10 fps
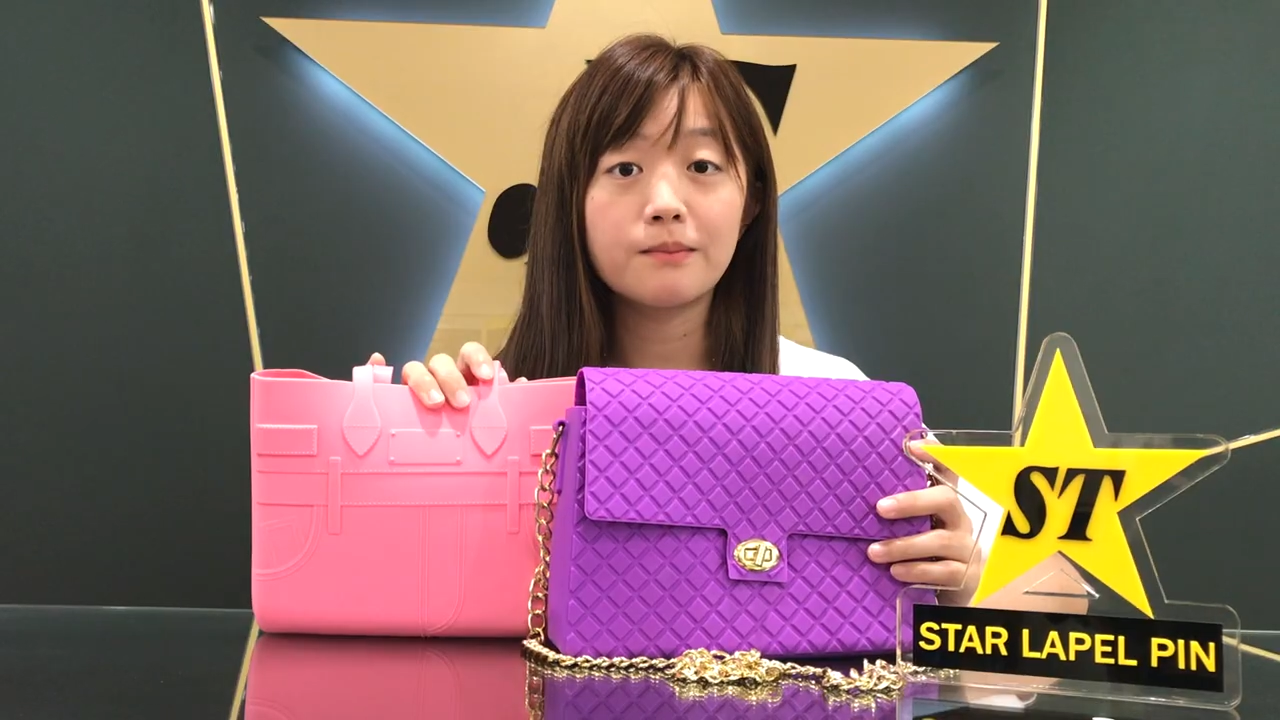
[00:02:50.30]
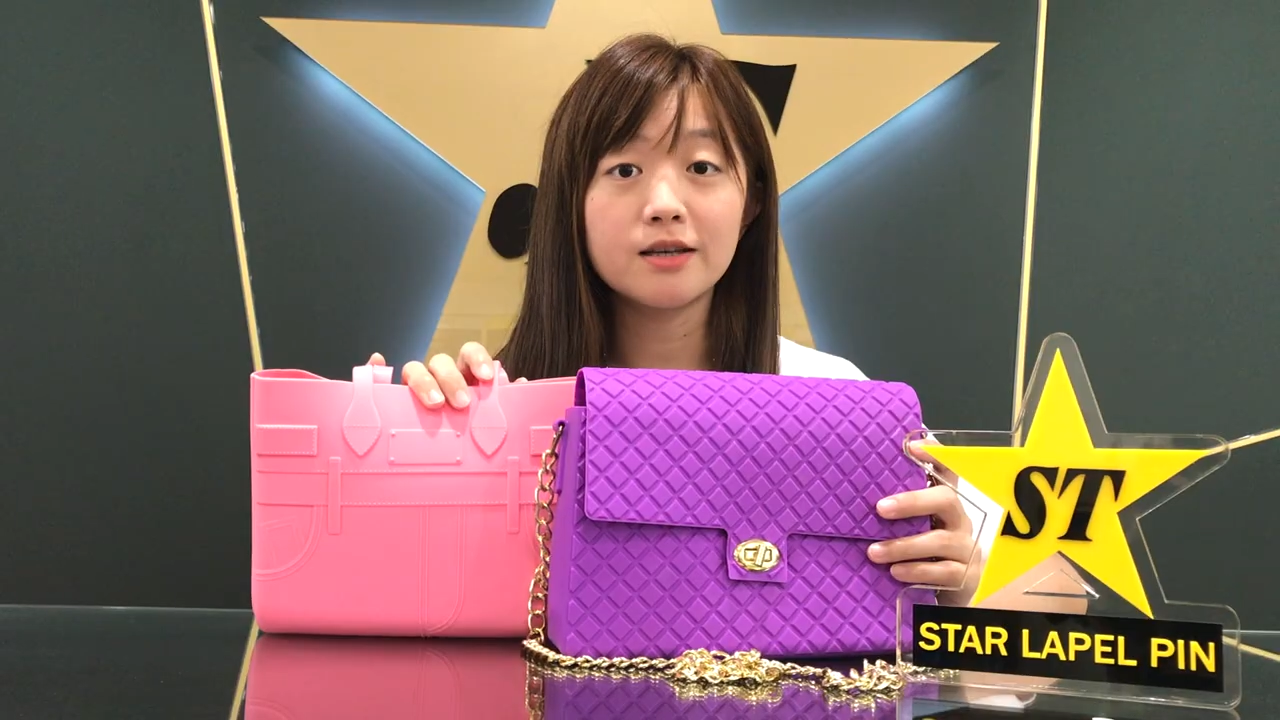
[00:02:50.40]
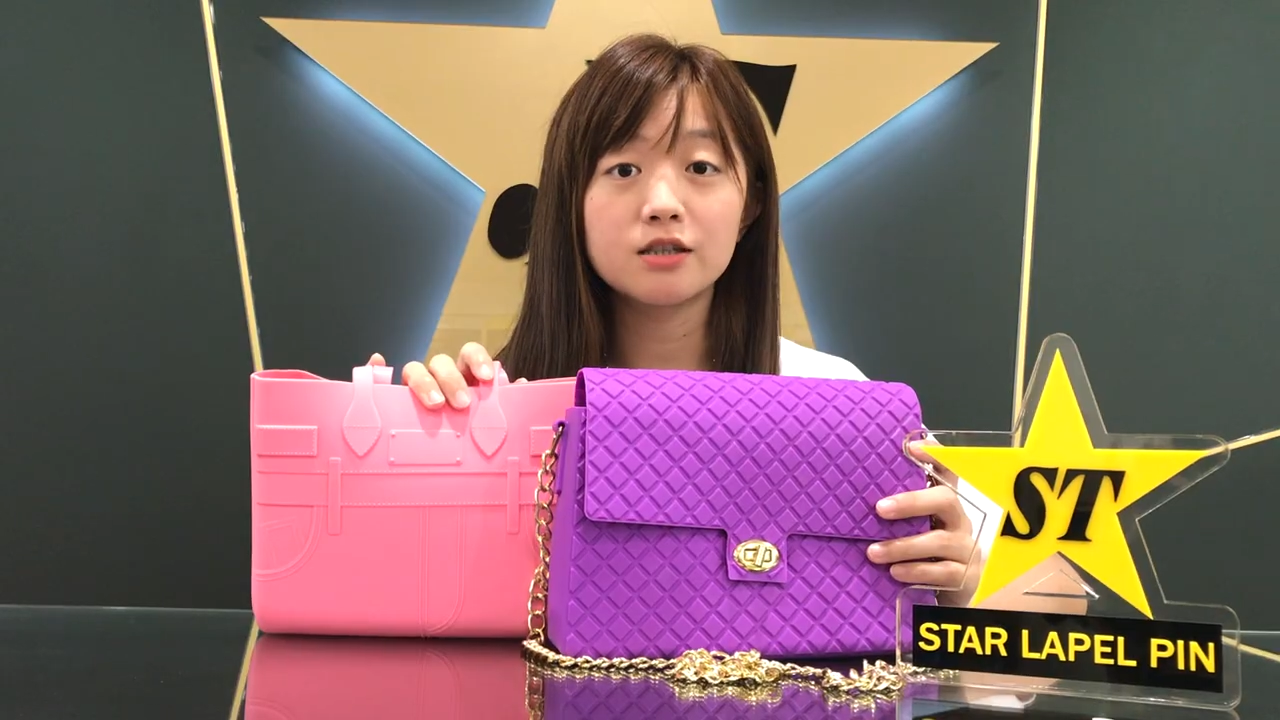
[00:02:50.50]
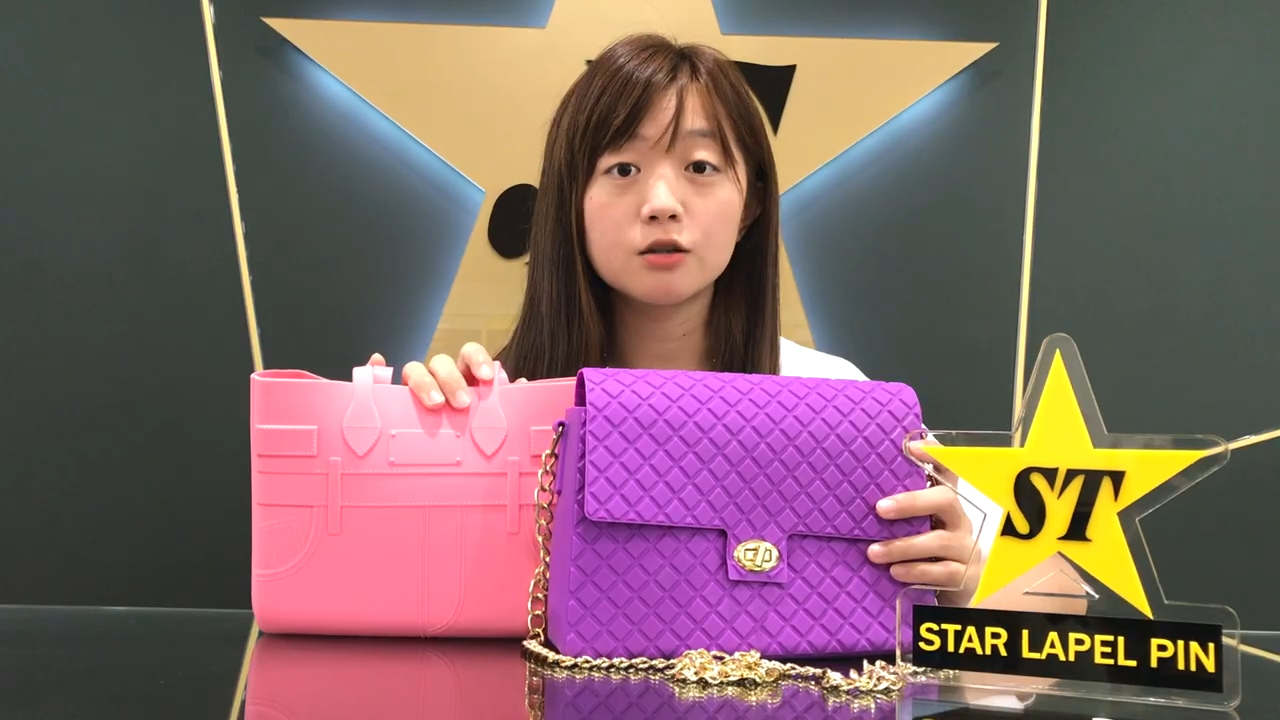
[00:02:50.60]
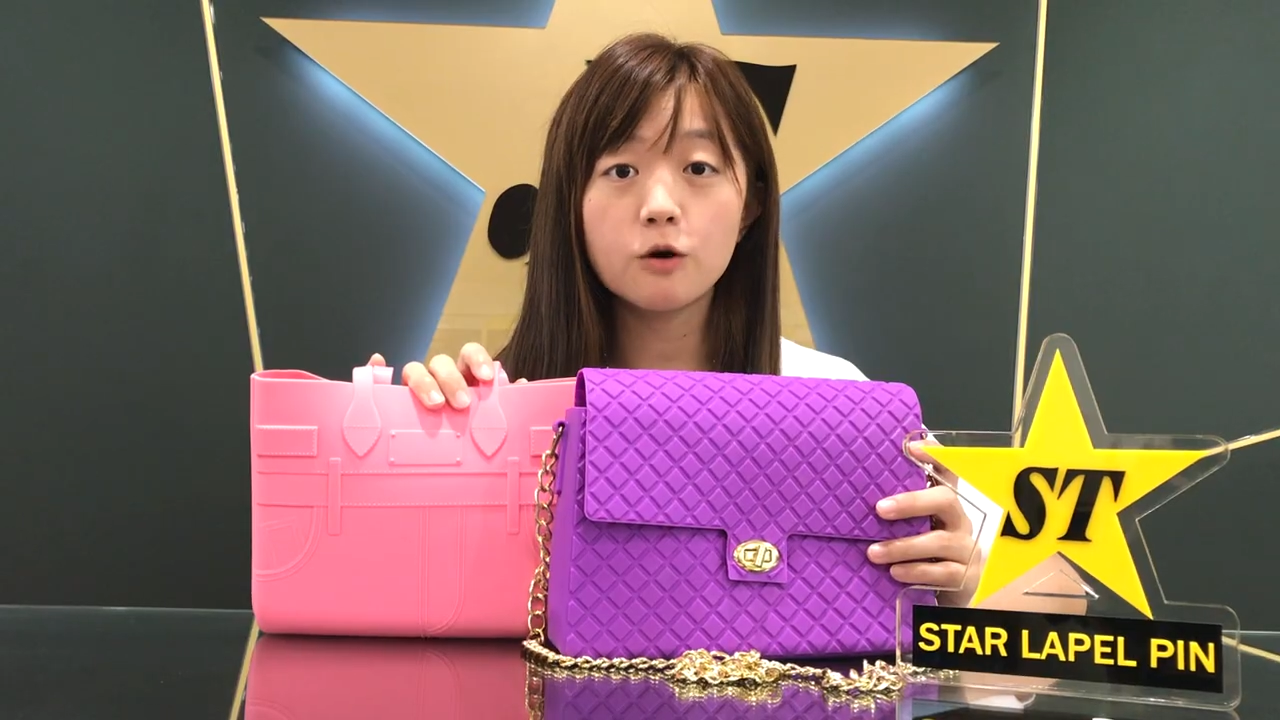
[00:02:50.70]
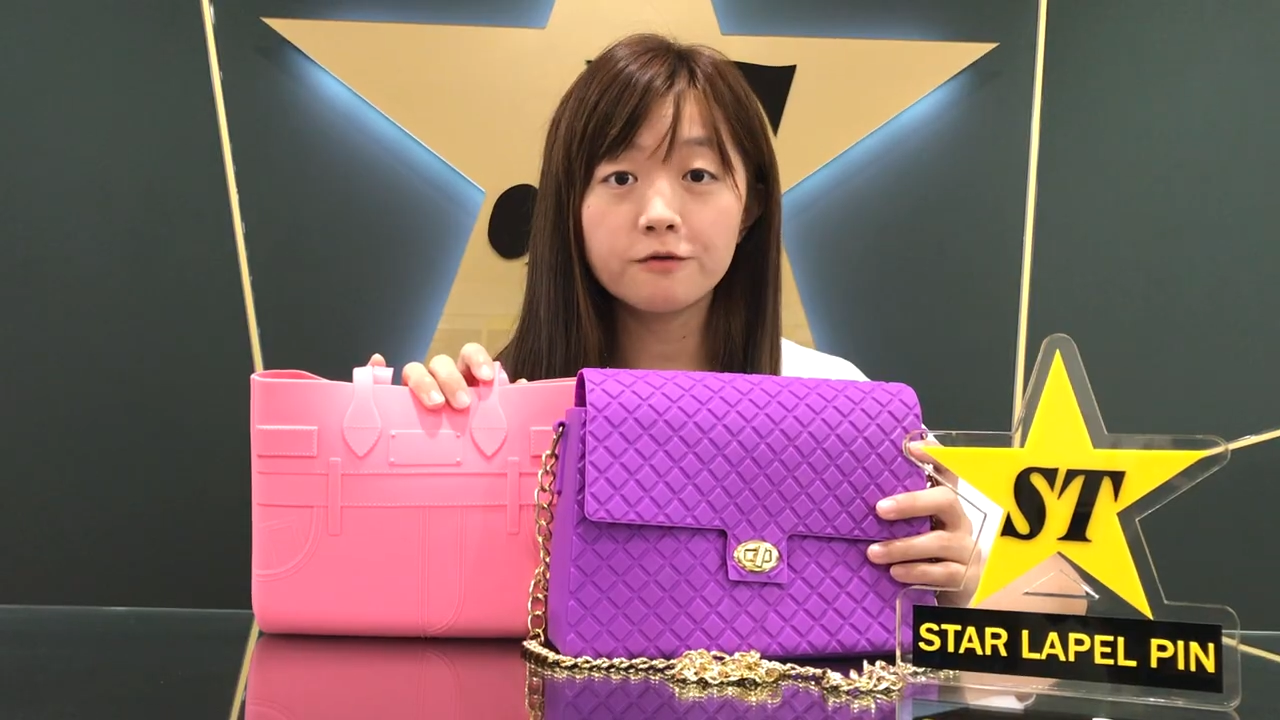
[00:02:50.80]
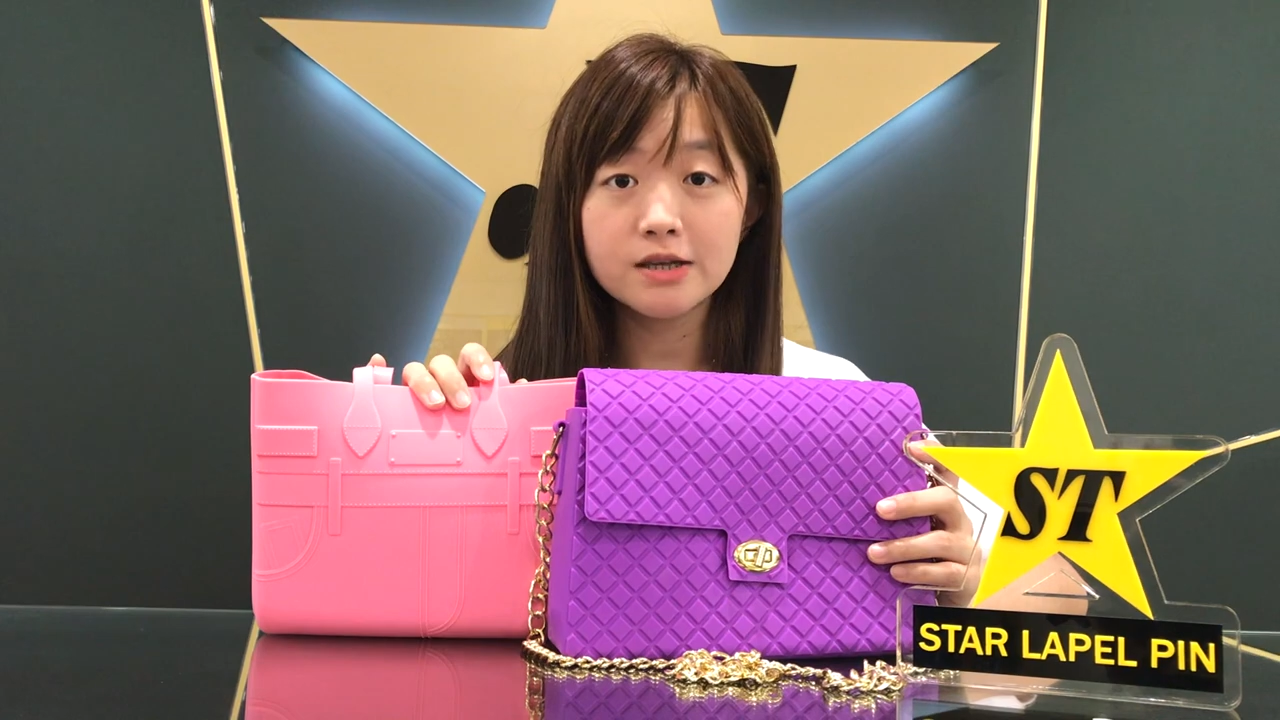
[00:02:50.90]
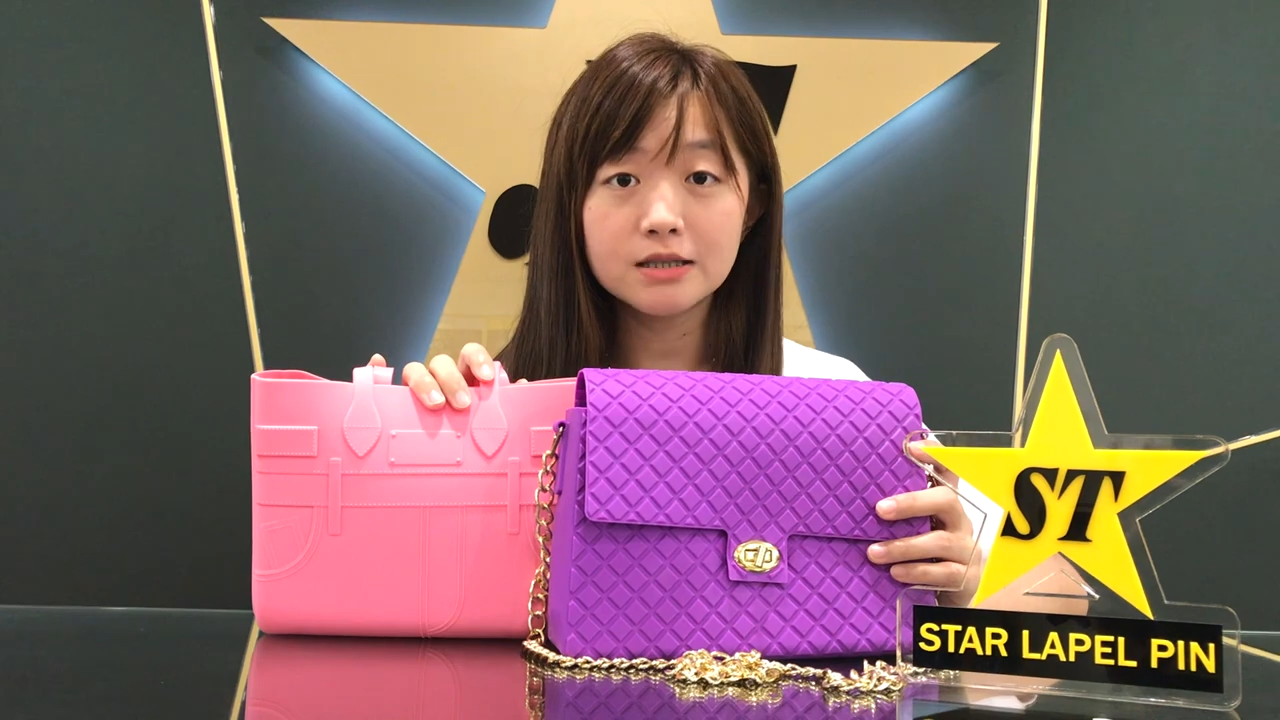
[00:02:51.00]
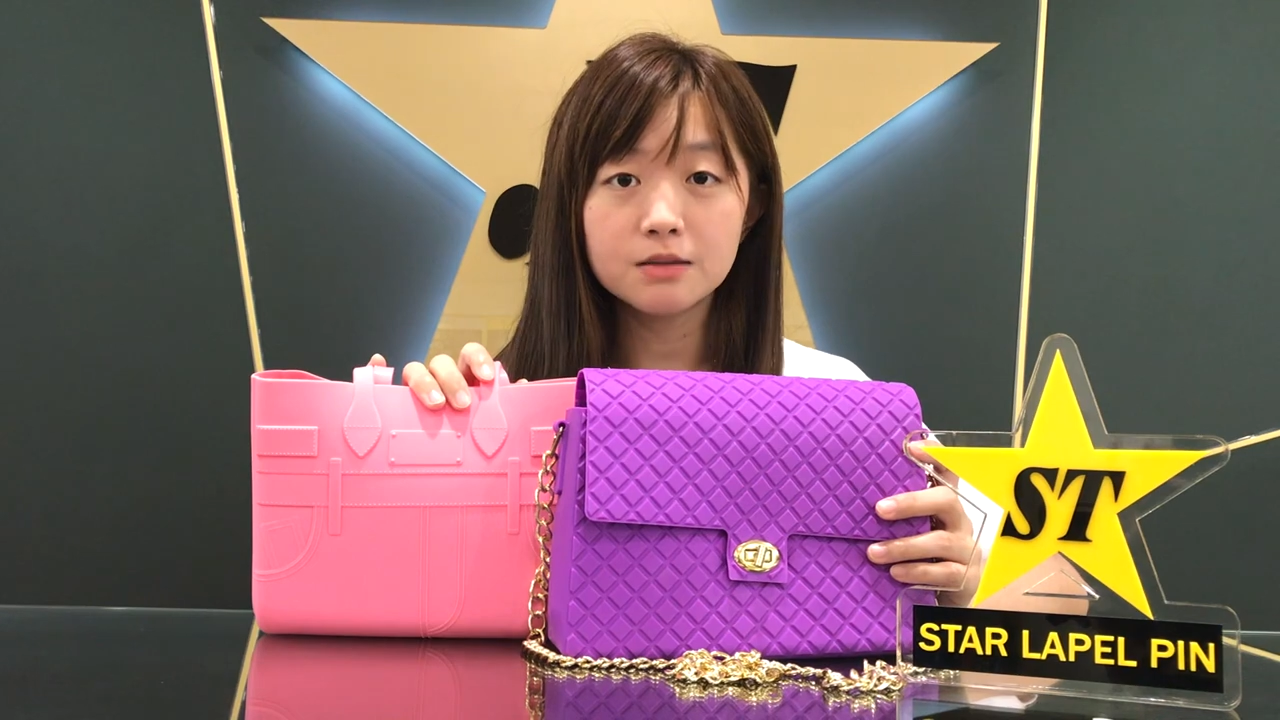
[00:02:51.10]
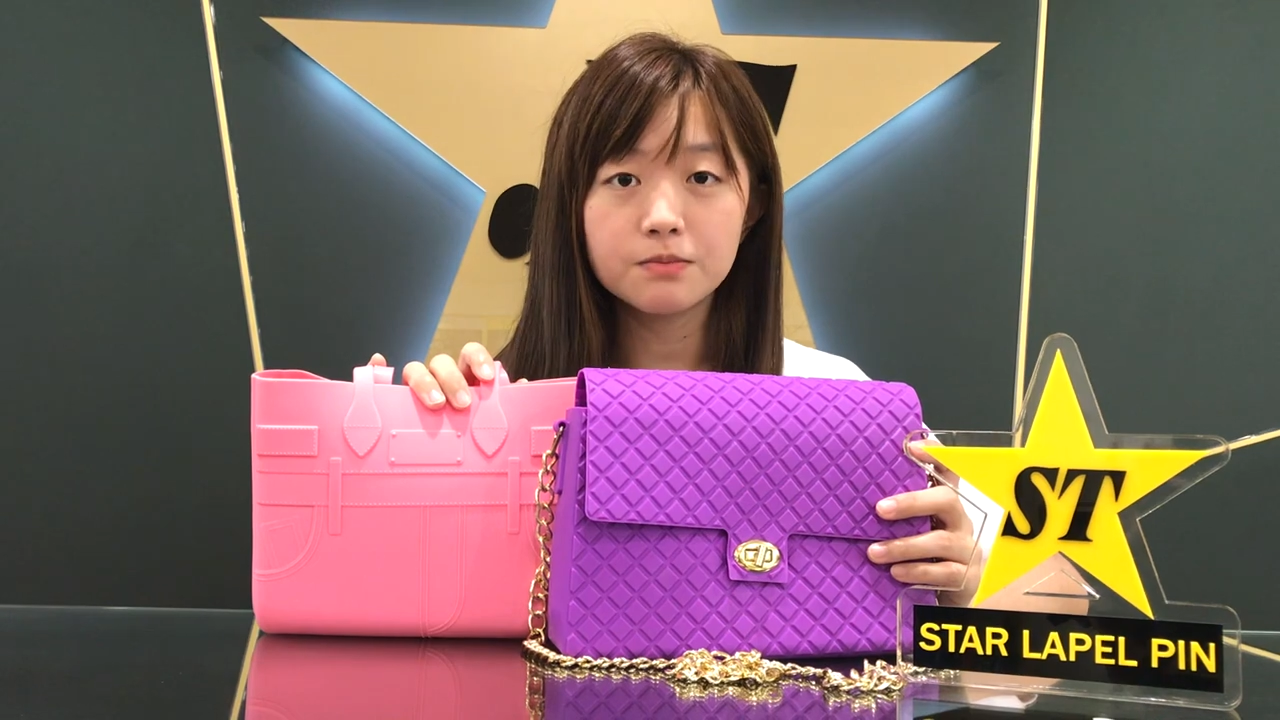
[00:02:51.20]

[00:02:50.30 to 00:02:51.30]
patent office